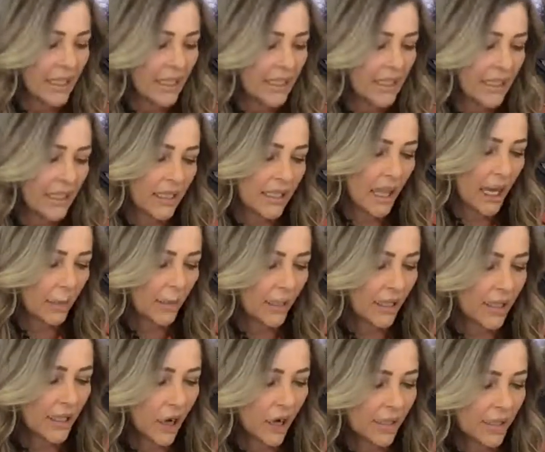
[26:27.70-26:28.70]
Tonight
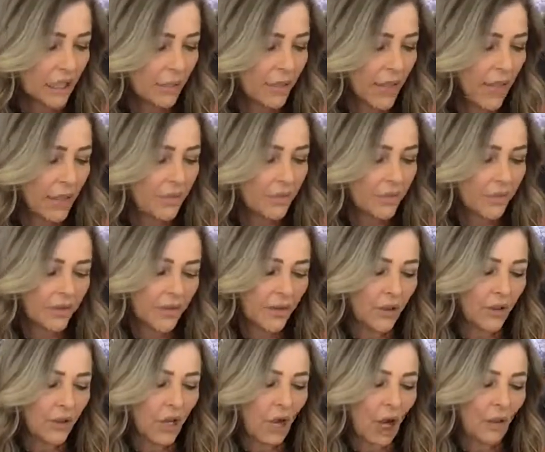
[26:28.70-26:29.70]
we talked about
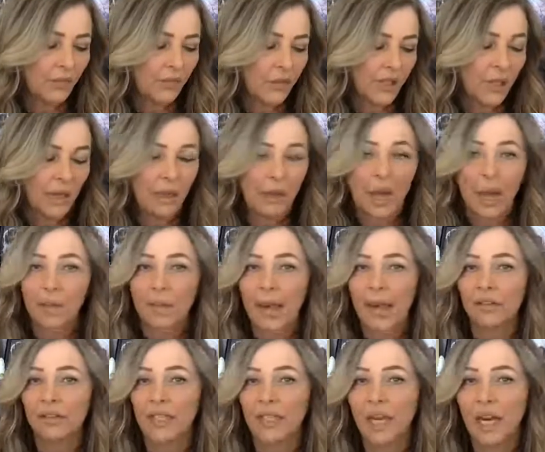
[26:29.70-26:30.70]
feel confident
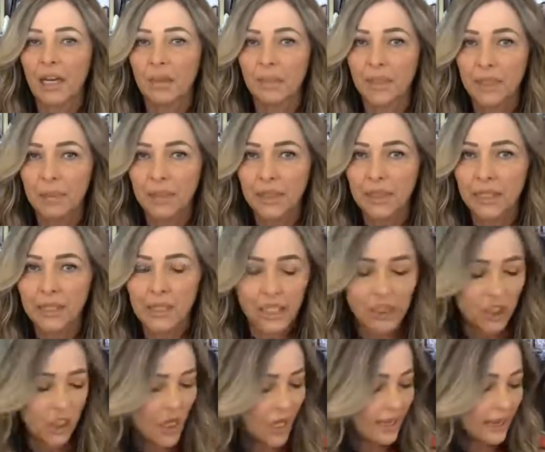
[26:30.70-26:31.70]
about the IEP meeting
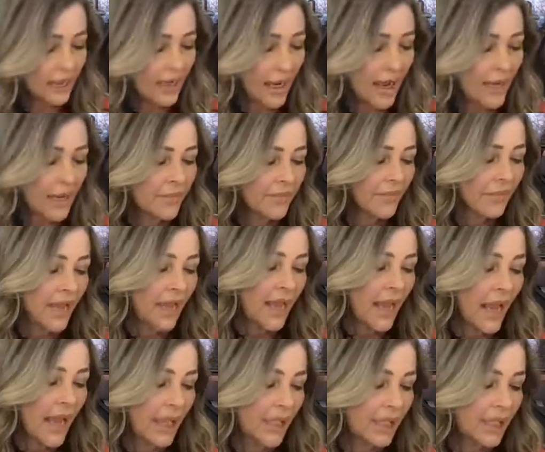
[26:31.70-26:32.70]
agenda.
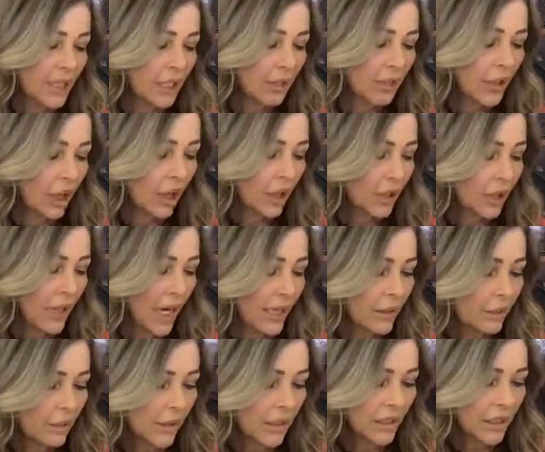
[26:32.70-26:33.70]
And tomorrow
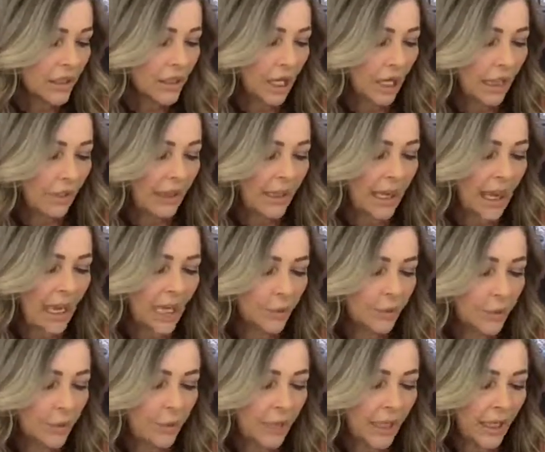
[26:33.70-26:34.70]
night, we're going to talk about how to
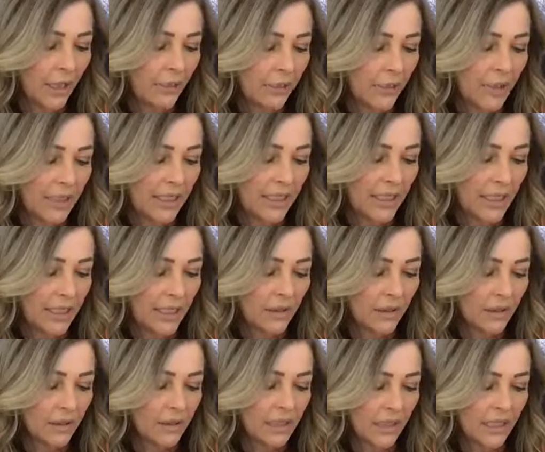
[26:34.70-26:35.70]
prepare for a
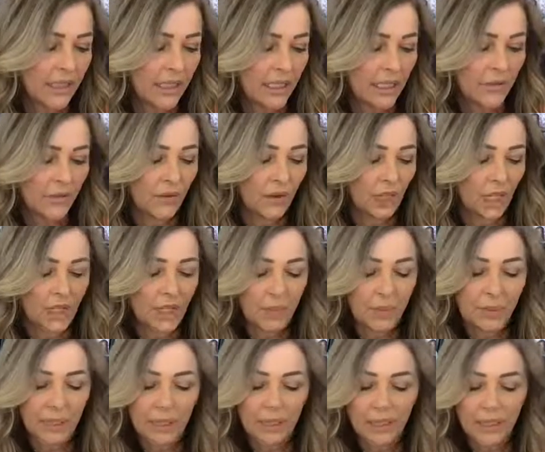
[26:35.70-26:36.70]
successful
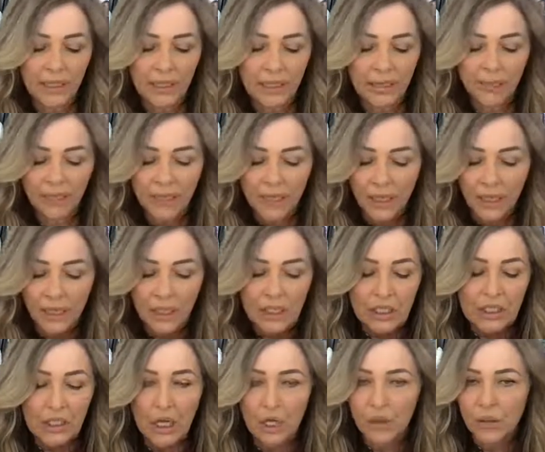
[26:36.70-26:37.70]
IEP meeting.
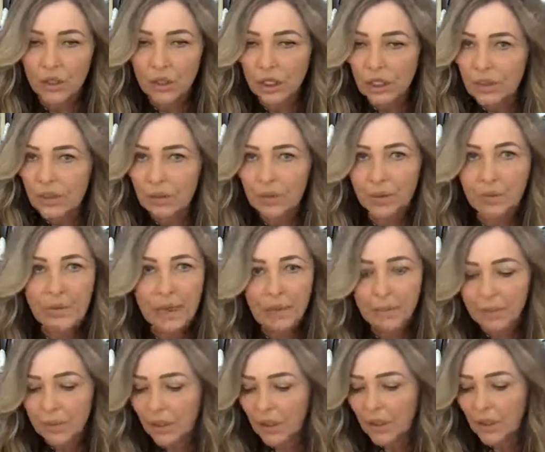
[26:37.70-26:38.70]
So just
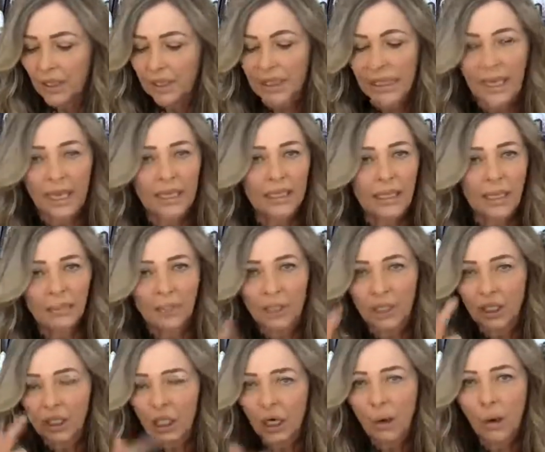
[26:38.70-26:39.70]
remember, again, I'm going
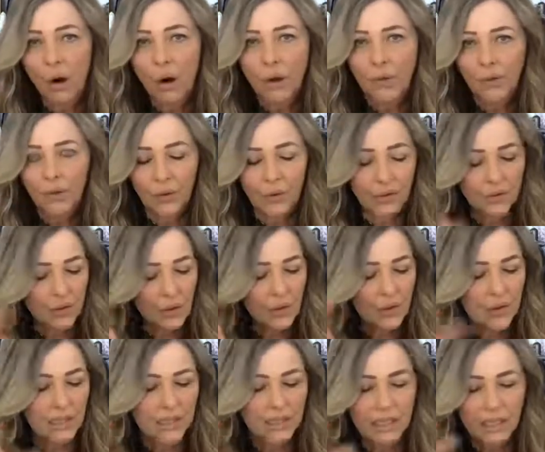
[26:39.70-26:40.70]
to go over
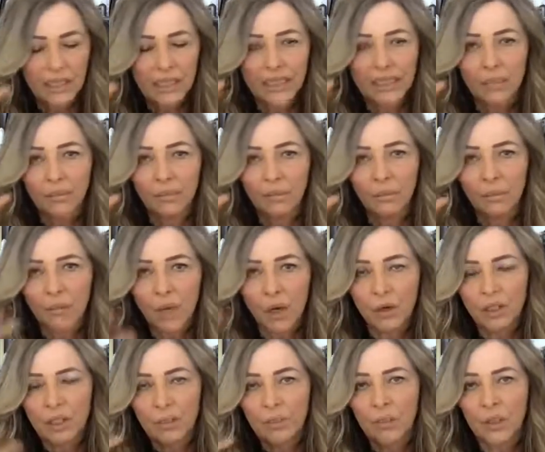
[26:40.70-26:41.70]
those 6
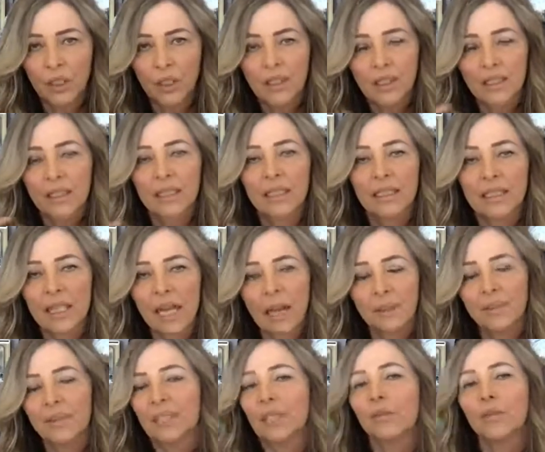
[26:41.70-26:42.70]
most pertinent
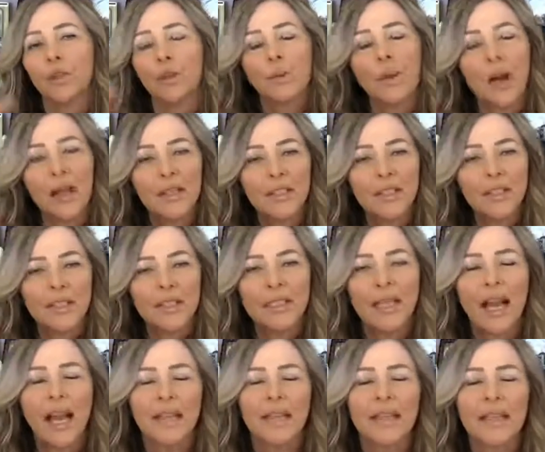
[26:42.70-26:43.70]
steps. If you
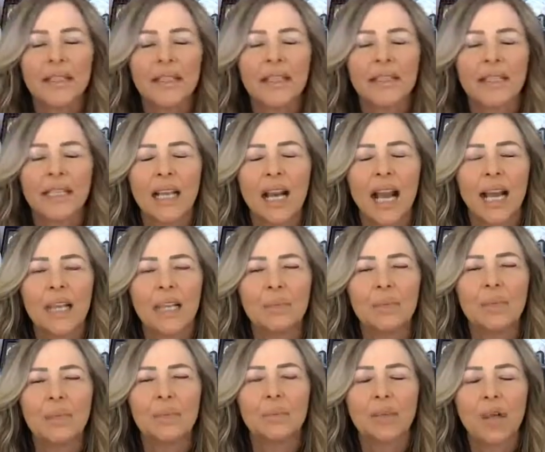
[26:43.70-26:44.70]
understand this is the
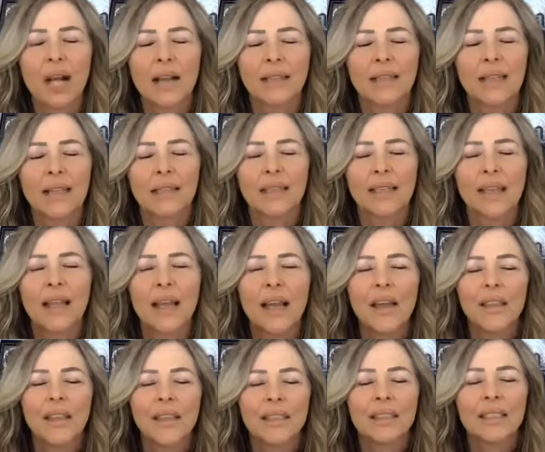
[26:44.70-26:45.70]
IEP process,
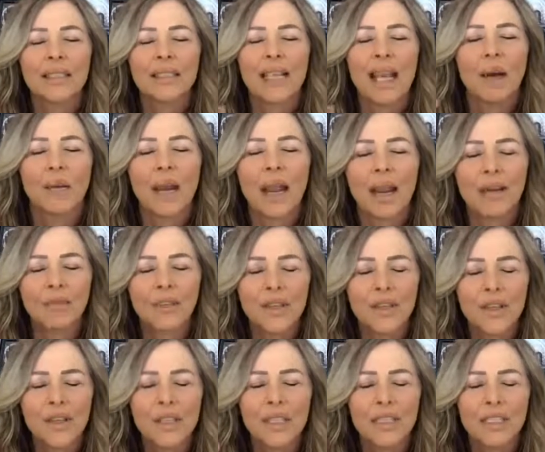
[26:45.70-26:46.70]
this is how
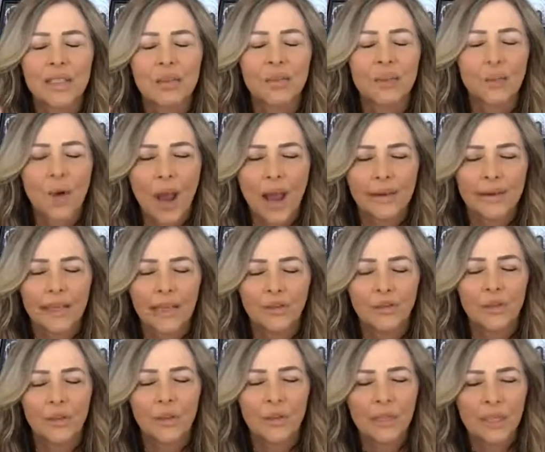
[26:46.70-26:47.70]
everything is run.
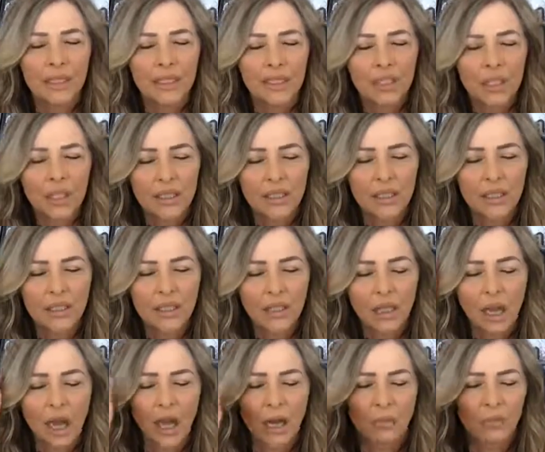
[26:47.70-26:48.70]
If you can just
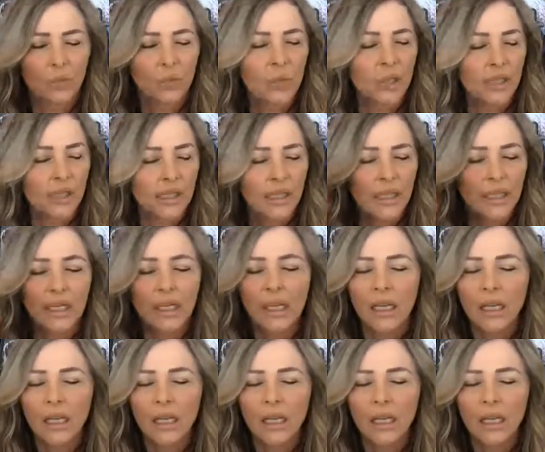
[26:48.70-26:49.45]
really